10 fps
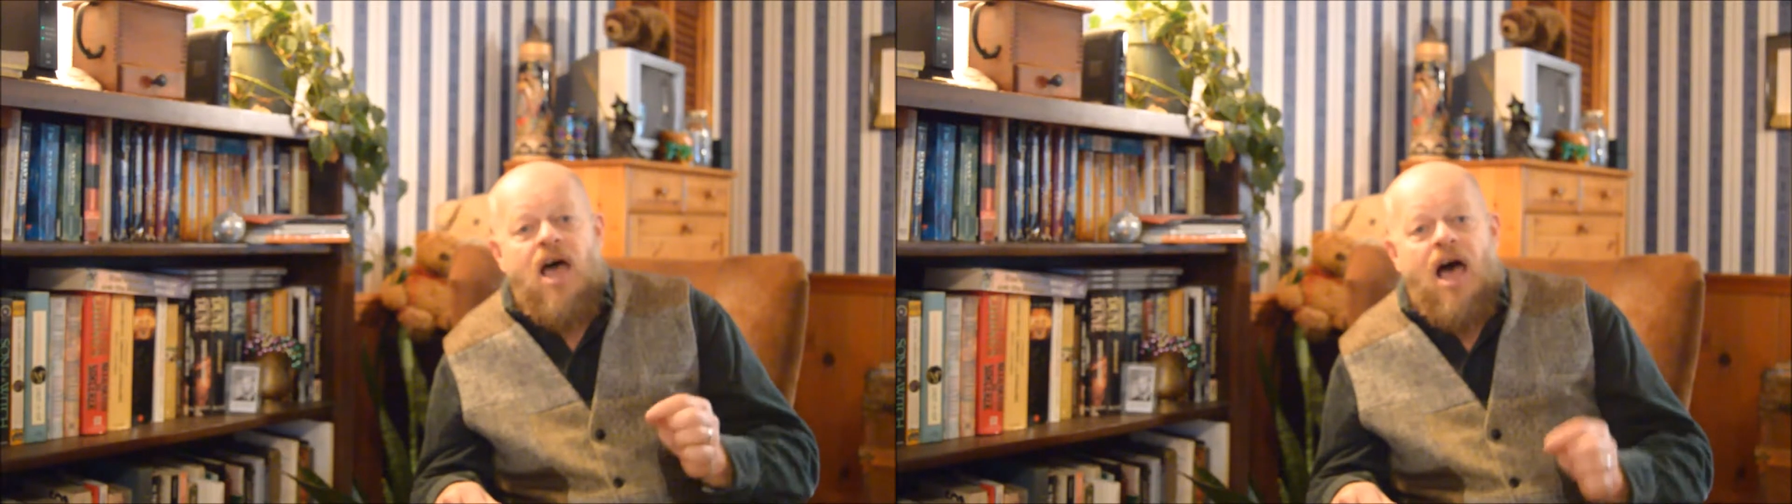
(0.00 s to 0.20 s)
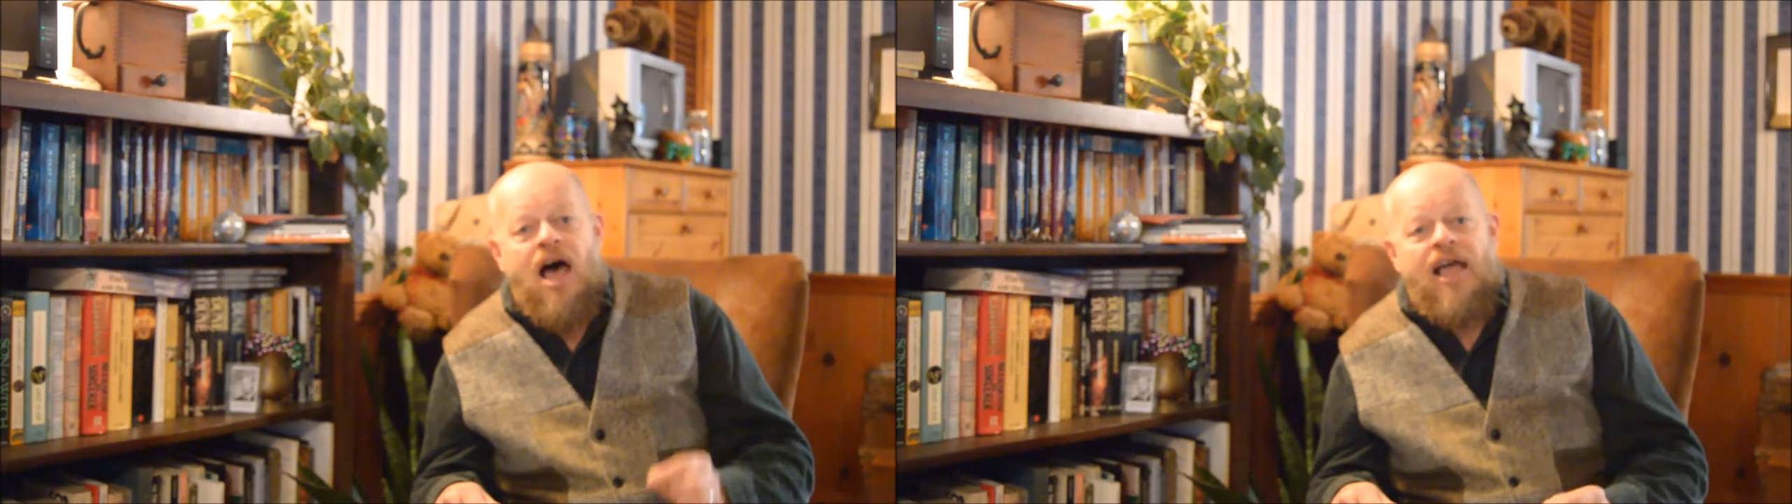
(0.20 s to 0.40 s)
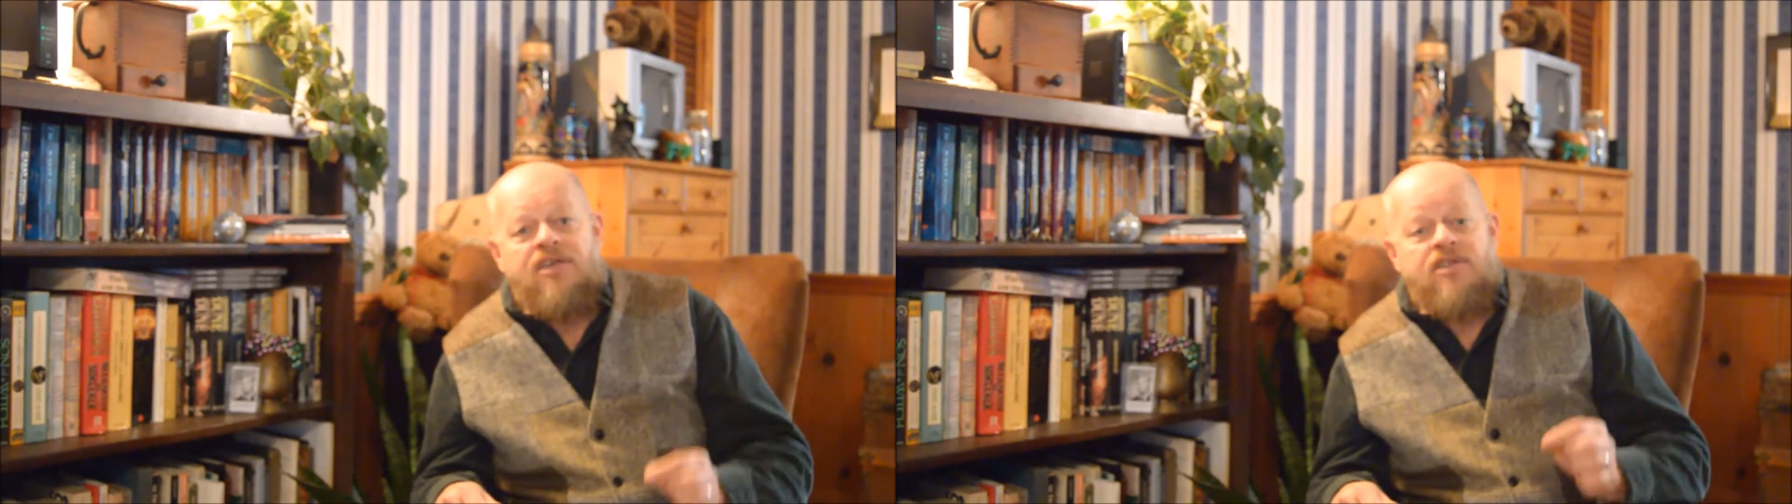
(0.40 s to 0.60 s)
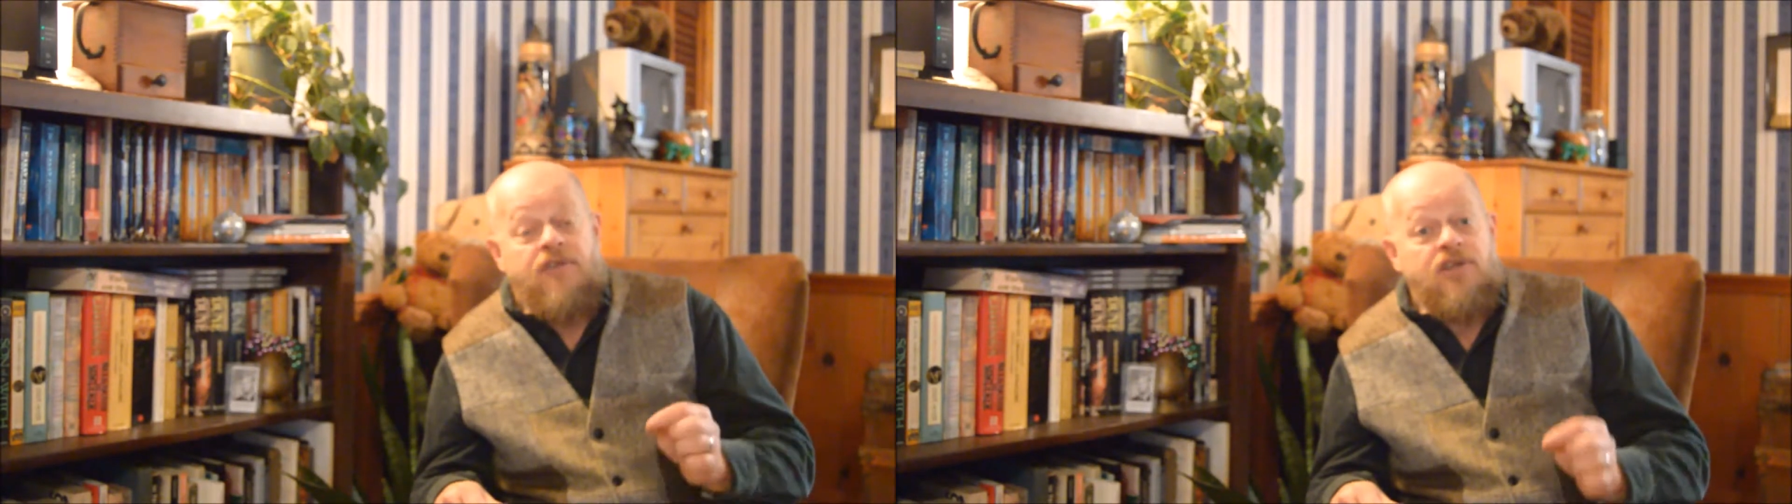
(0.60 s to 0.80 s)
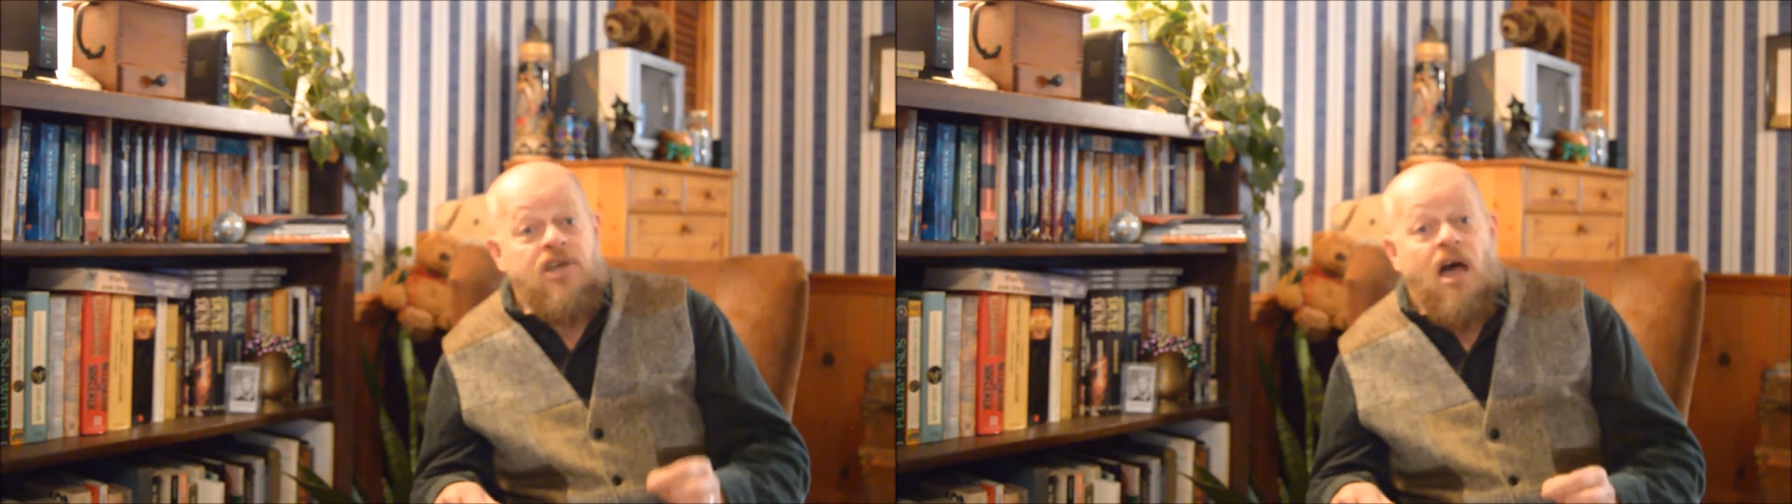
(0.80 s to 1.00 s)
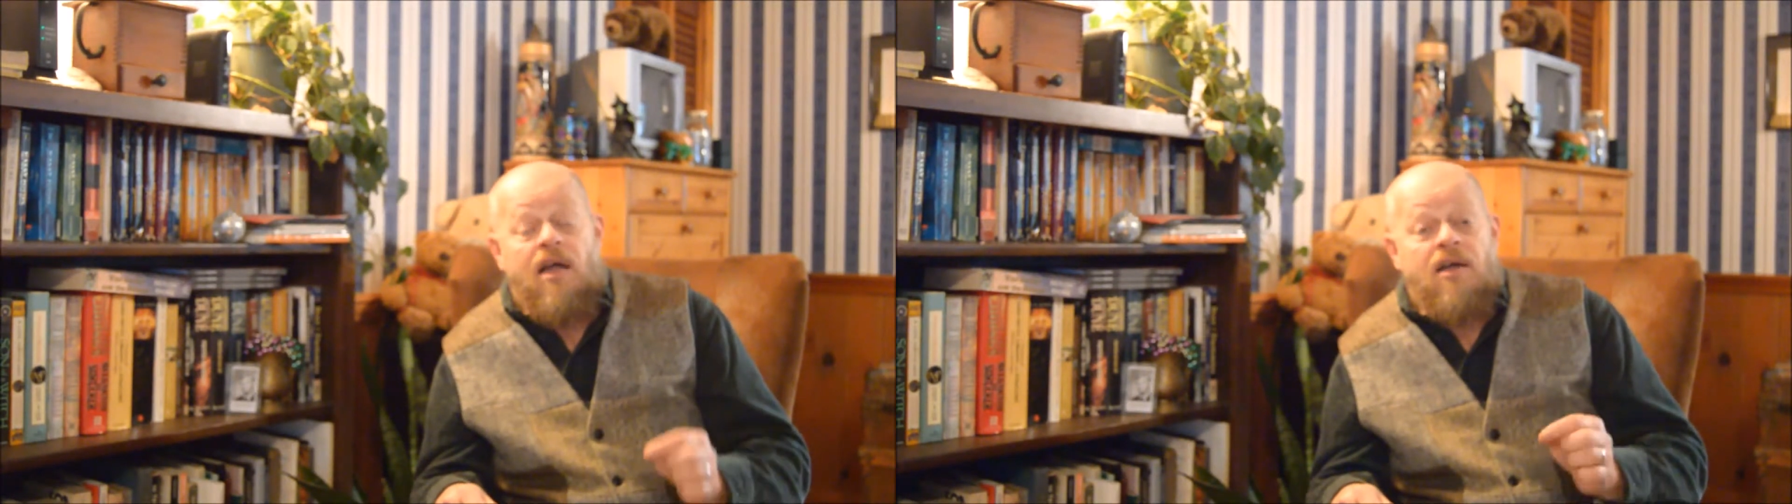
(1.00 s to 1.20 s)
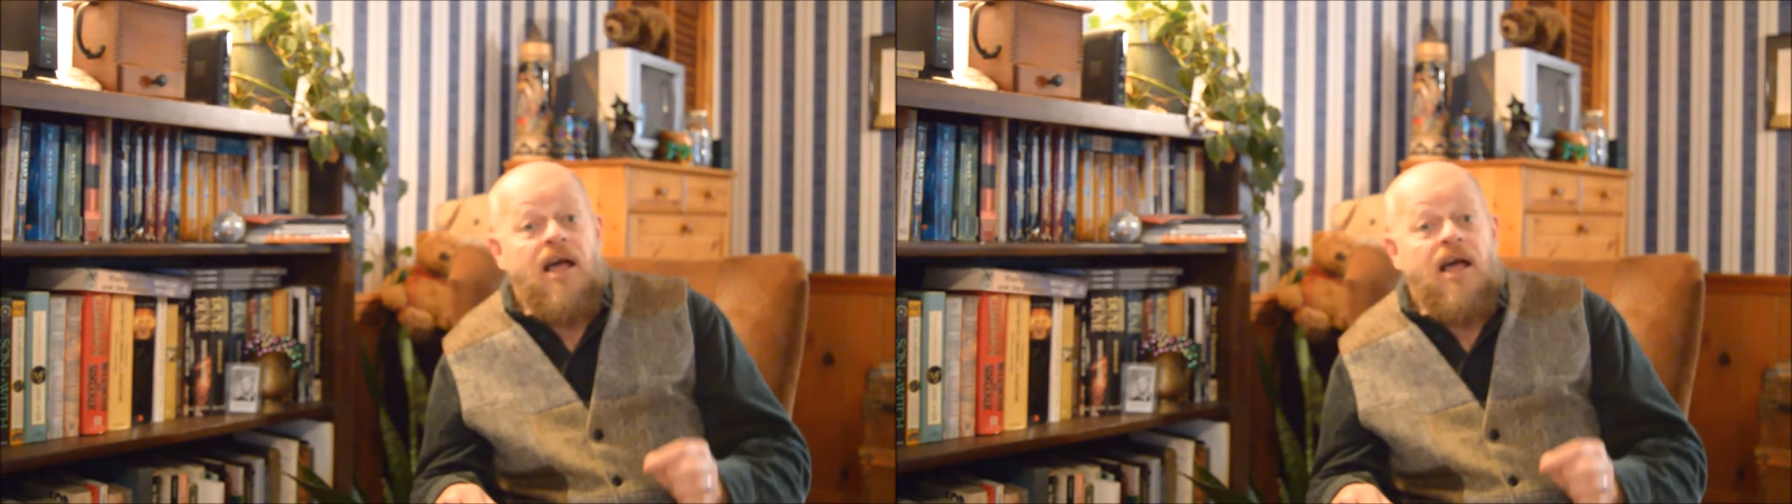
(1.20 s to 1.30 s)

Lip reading: highest in the entire